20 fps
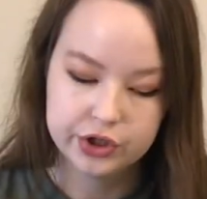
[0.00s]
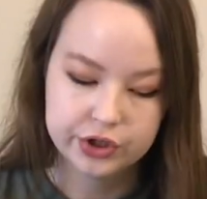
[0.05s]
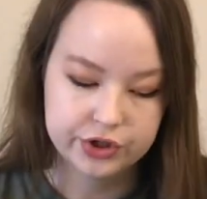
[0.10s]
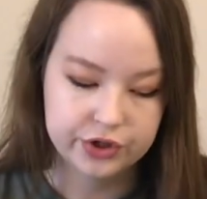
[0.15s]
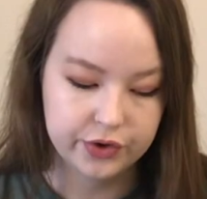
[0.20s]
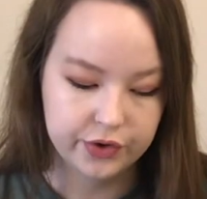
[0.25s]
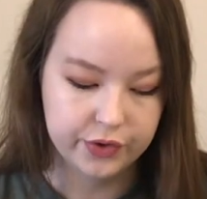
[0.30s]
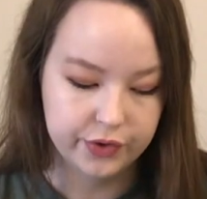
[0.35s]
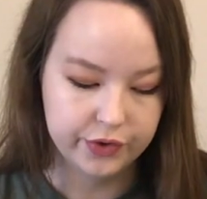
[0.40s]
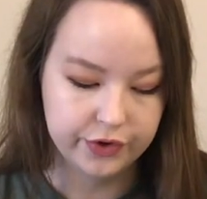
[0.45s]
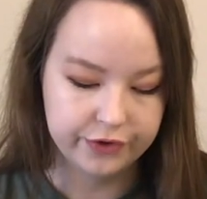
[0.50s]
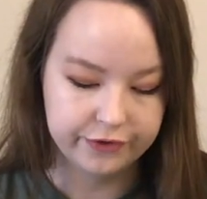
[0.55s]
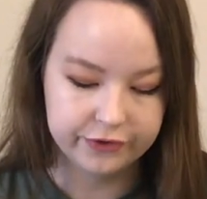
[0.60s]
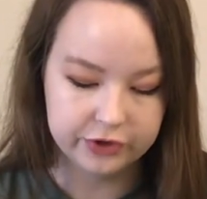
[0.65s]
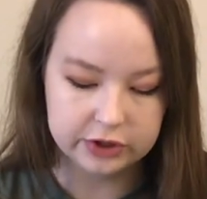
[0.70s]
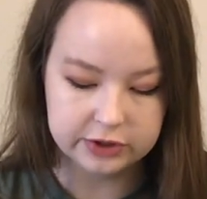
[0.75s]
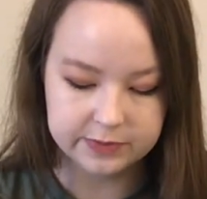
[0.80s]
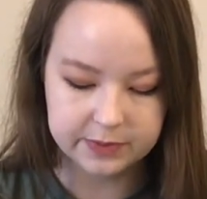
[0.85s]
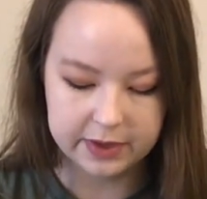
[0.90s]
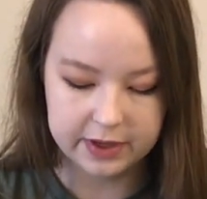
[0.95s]
So the
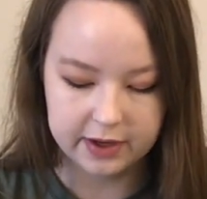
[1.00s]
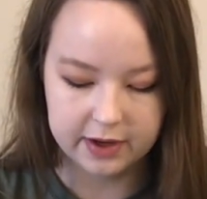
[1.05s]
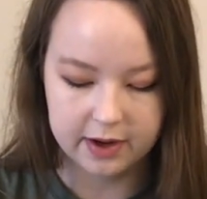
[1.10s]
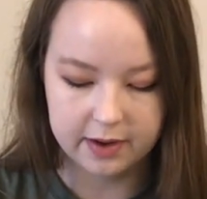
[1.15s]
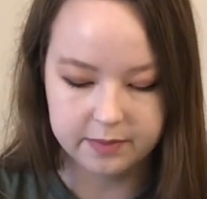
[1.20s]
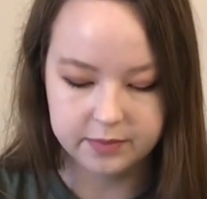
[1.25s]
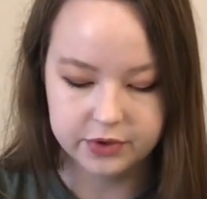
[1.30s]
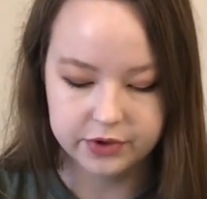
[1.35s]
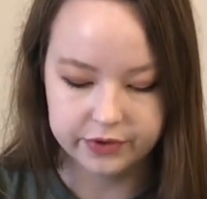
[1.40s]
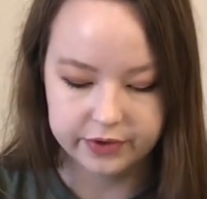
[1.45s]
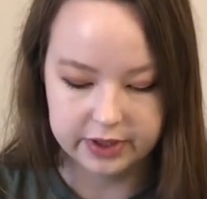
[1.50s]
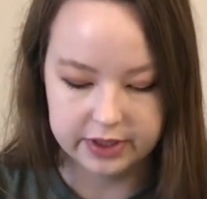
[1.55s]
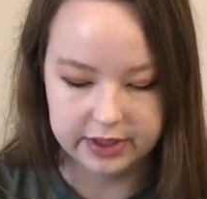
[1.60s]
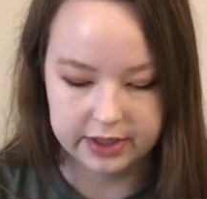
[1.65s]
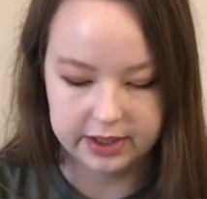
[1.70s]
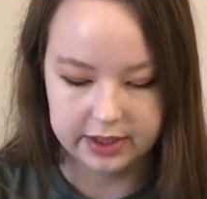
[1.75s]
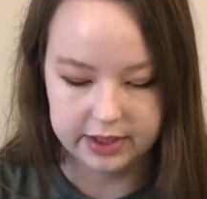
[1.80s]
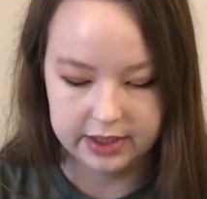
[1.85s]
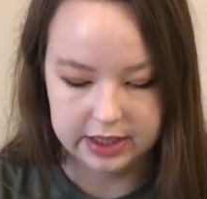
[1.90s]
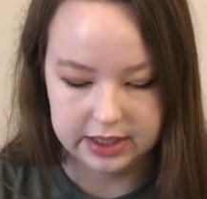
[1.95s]
first plant I'm
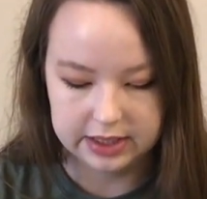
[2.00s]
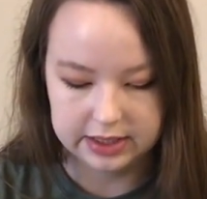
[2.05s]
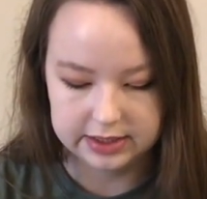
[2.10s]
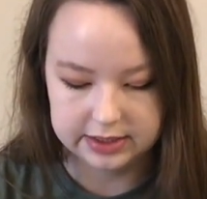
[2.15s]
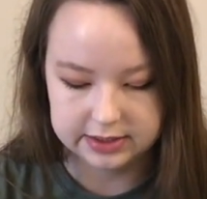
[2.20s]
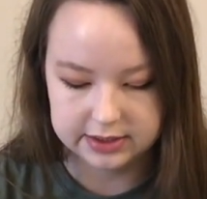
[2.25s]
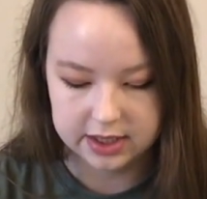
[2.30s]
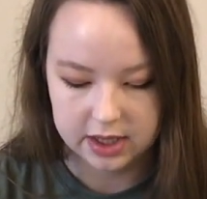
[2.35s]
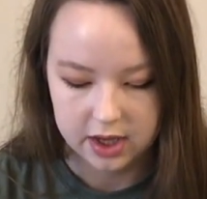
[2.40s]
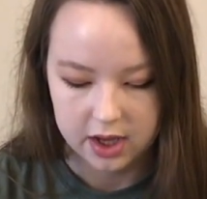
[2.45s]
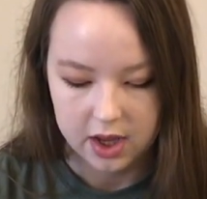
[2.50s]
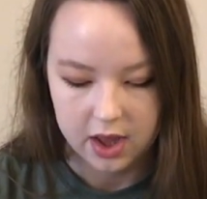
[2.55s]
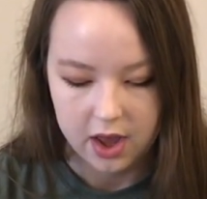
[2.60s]
doing is